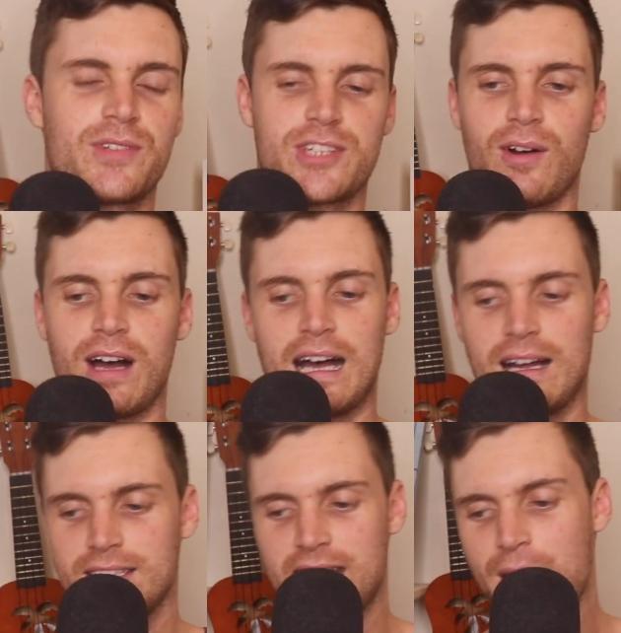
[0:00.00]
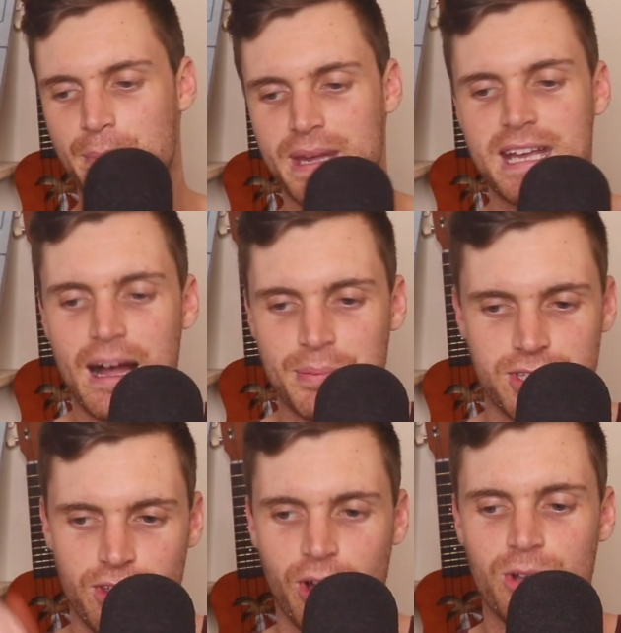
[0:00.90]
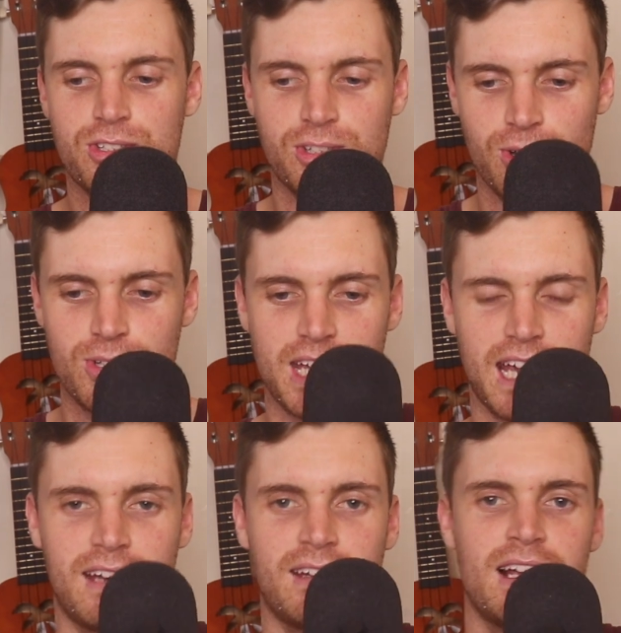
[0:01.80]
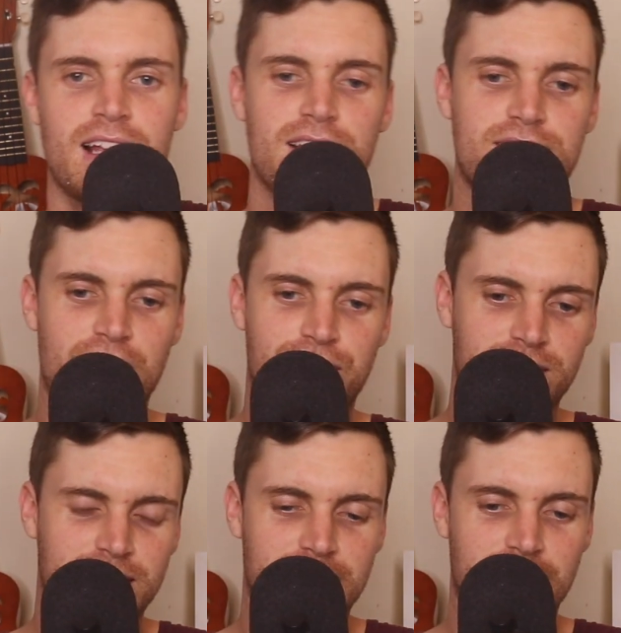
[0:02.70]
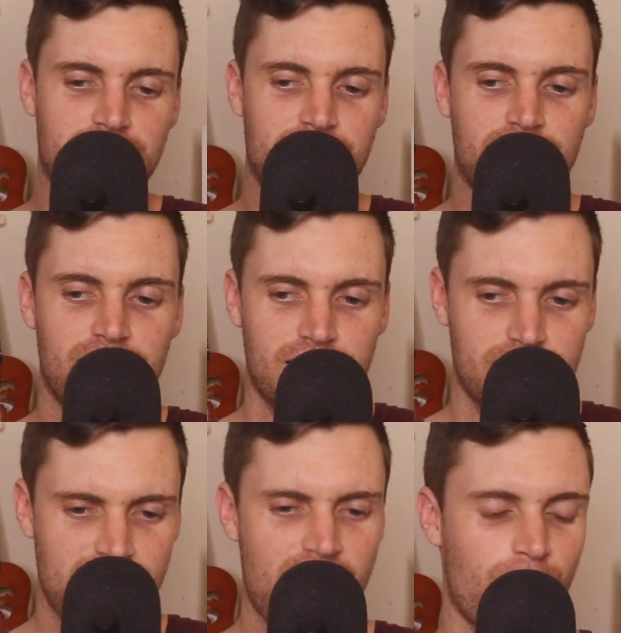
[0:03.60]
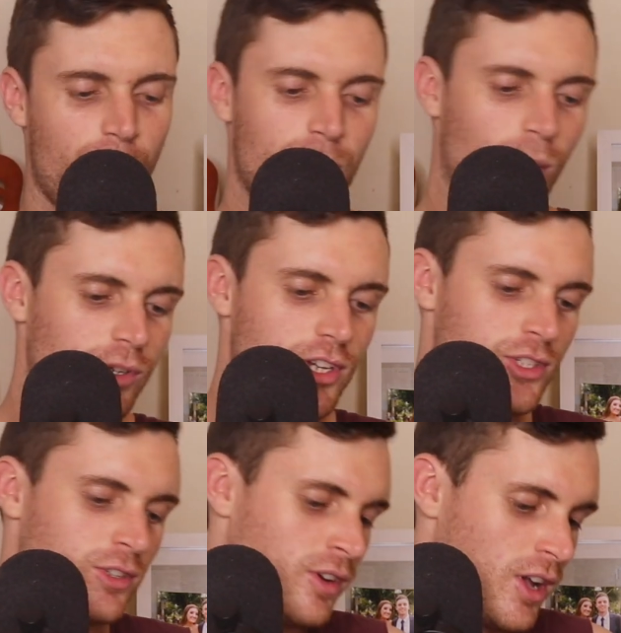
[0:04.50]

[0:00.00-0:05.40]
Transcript: So yeah, big ups to those dudes, and definitely I'm more just